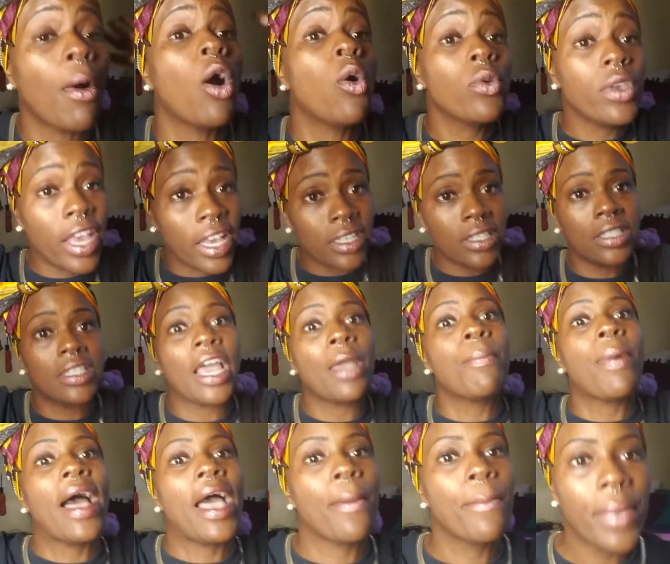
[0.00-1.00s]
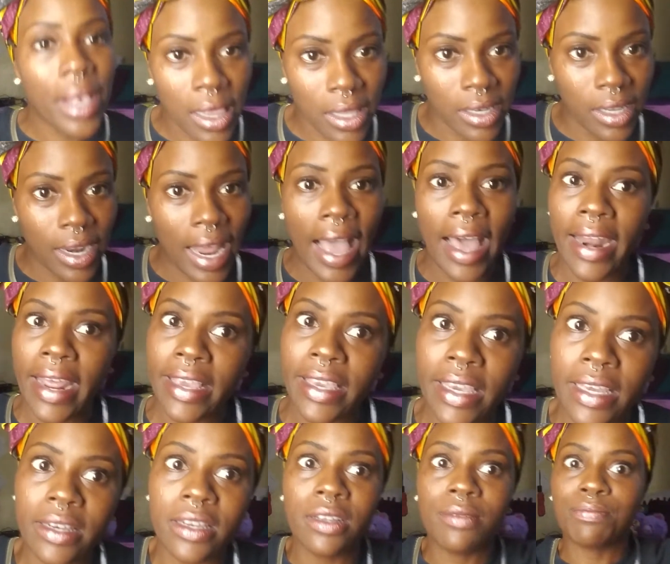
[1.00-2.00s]
Oh, yes, they buy melanin. How they
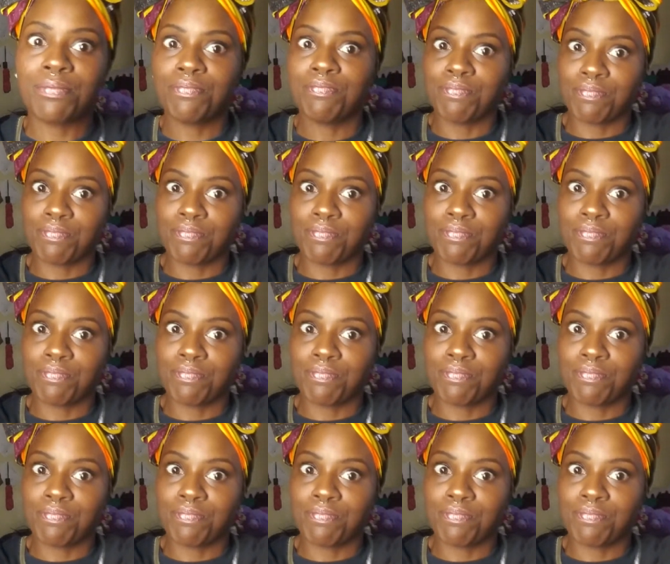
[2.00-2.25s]
getting it?